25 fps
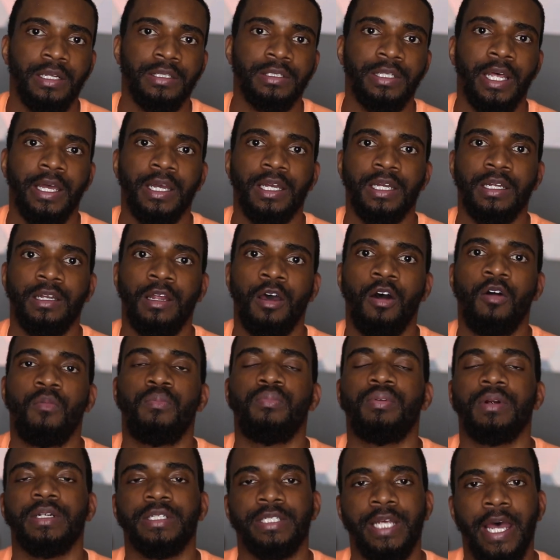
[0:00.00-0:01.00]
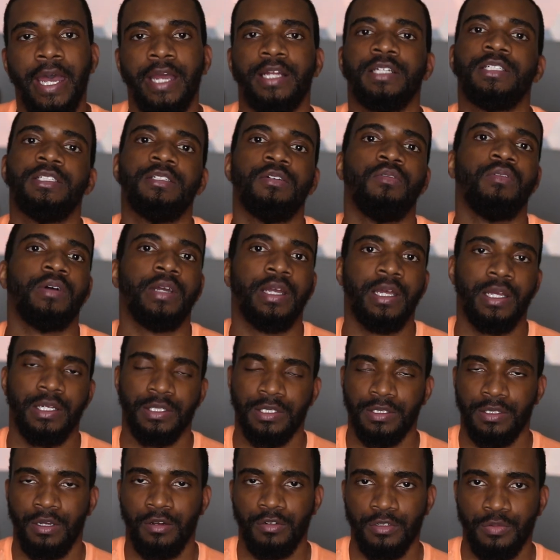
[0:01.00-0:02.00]
that can help protect you
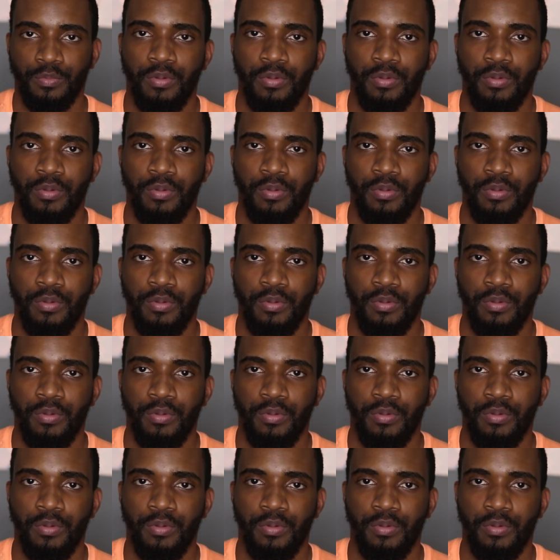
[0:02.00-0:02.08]
against those